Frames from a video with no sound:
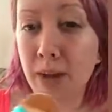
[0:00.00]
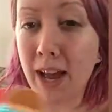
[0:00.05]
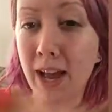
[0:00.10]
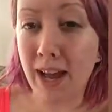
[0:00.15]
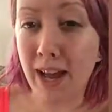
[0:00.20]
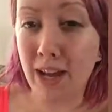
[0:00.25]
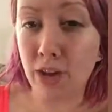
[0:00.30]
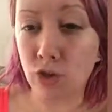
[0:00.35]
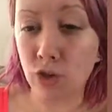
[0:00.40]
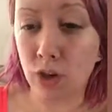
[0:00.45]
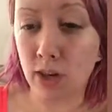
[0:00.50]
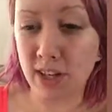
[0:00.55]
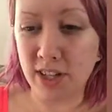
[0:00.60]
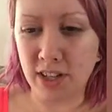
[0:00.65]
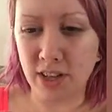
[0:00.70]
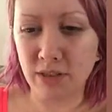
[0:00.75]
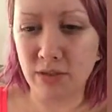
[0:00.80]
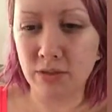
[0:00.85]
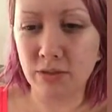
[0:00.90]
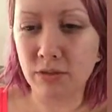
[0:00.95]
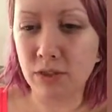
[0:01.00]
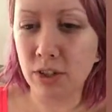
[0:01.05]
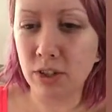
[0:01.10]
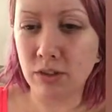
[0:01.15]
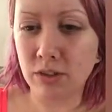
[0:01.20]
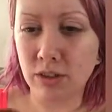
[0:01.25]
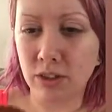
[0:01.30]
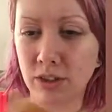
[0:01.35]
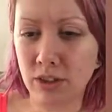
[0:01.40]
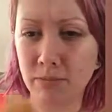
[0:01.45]
air dry. Don't
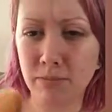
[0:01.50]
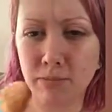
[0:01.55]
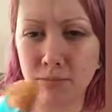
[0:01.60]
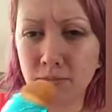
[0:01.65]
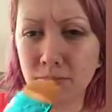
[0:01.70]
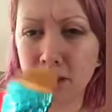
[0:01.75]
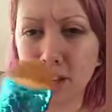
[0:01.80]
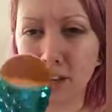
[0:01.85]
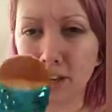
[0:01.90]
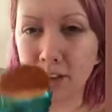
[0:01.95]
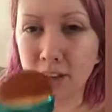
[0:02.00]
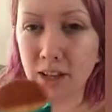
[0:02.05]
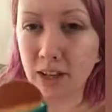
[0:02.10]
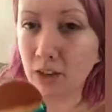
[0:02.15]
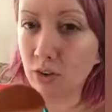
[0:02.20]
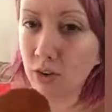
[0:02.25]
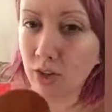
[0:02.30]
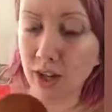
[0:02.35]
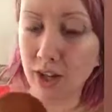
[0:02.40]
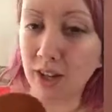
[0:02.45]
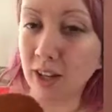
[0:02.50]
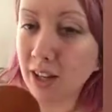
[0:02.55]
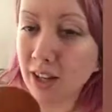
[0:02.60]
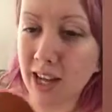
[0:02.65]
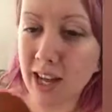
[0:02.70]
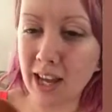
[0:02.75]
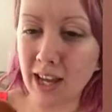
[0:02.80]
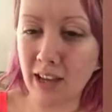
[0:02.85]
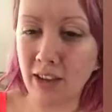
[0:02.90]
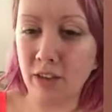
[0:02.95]
use anything on it
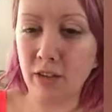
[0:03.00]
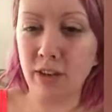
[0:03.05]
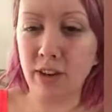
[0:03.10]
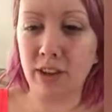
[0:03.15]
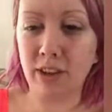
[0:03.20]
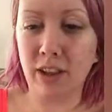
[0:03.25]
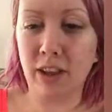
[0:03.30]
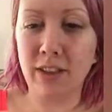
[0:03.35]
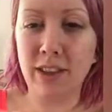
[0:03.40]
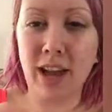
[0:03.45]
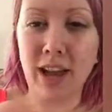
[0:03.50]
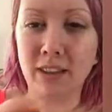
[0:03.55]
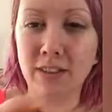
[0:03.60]
like heat or anything like that,